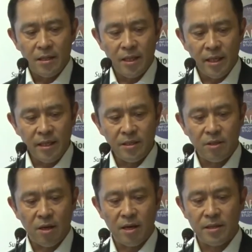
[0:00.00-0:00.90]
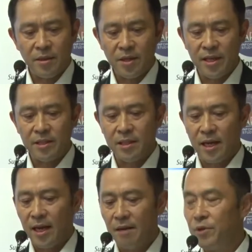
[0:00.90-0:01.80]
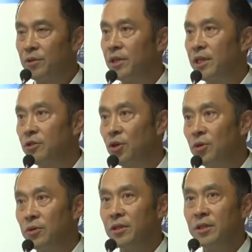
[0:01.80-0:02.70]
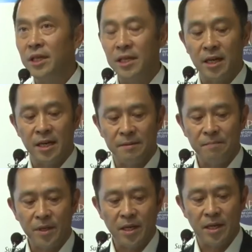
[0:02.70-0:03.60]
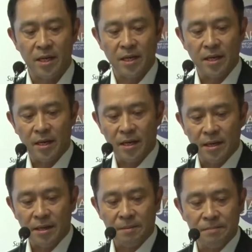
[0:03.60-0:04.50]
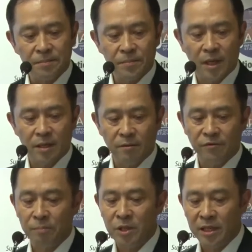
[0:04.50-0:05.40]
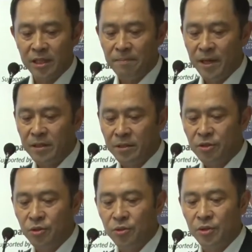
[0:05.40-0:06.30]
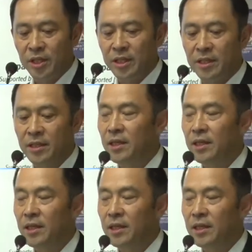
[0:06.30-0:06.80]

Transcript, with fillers: These are the things that happened during the, uh, um, uh, from the independence to the